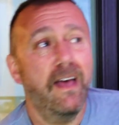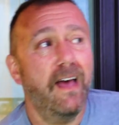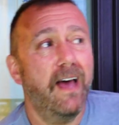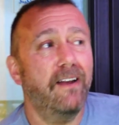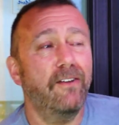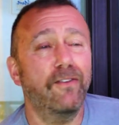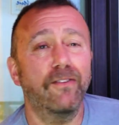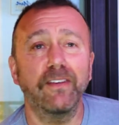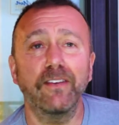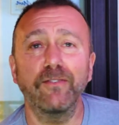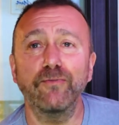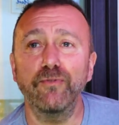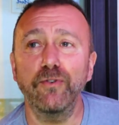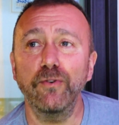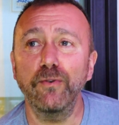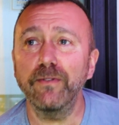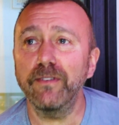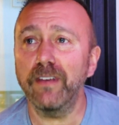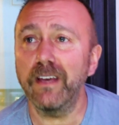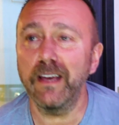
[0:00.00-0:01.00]
And look, these
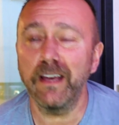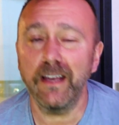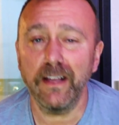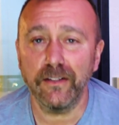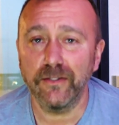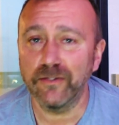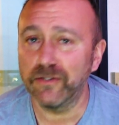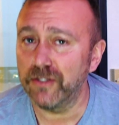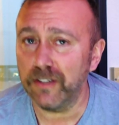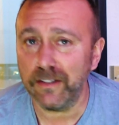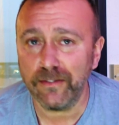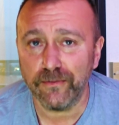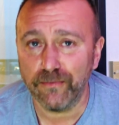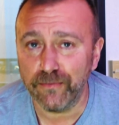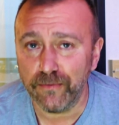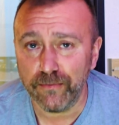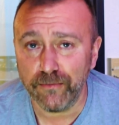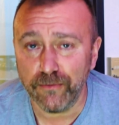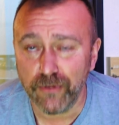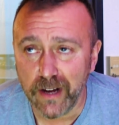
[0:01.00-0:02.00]
rules are here just
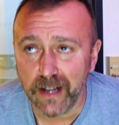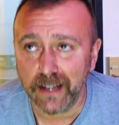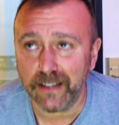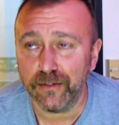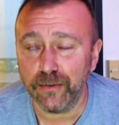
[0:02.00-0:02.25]
really